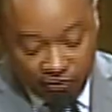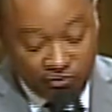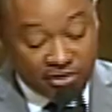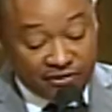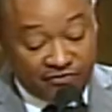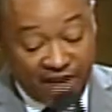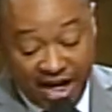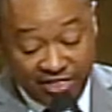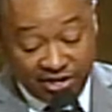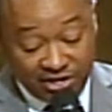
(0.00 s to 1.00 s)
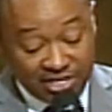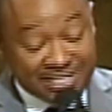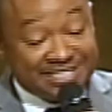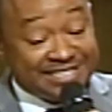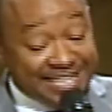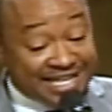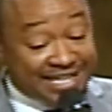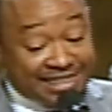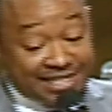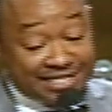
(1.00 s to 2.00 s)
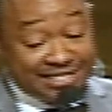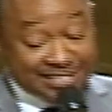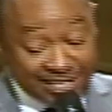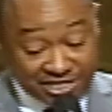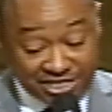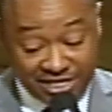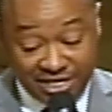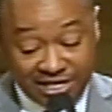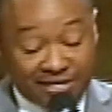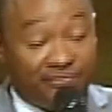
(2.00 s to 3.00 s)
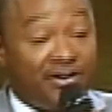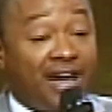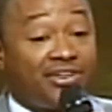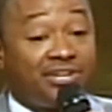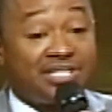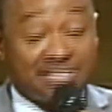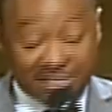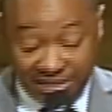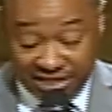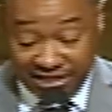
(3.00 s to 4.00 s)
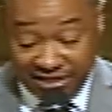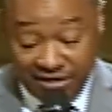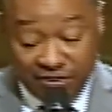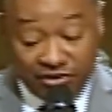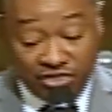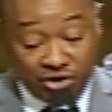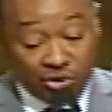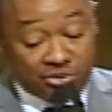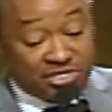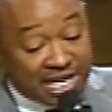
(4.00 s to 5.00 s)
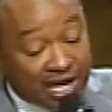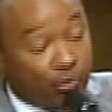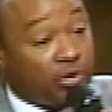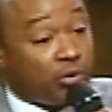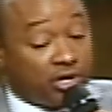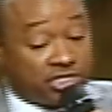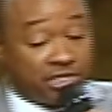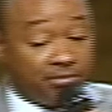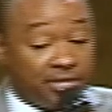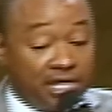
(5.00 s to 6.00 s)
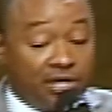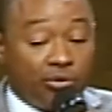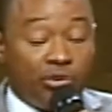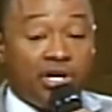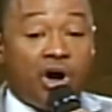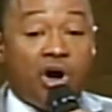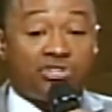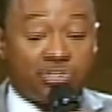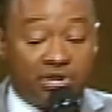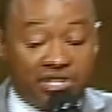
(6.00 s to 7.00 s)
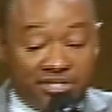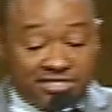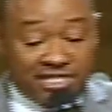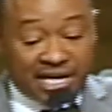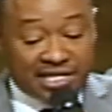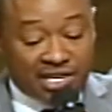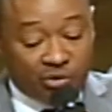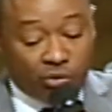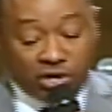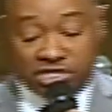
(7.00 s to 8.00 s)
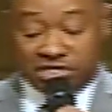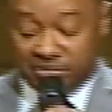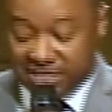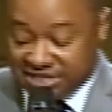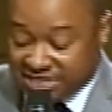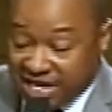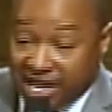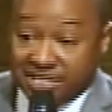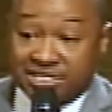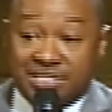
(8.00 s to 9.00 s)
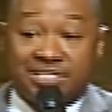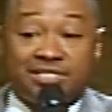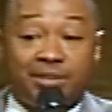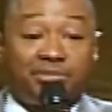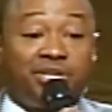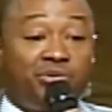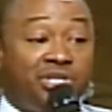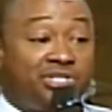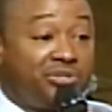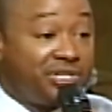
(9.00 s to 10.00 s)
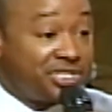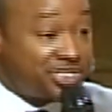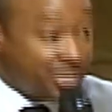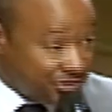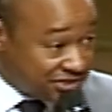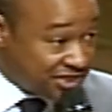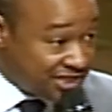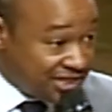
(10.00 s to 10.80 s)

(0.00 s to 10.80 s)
For the Father seeketh such. The Father is looking for those that will worship. We also understand that worship is not just something we do in church.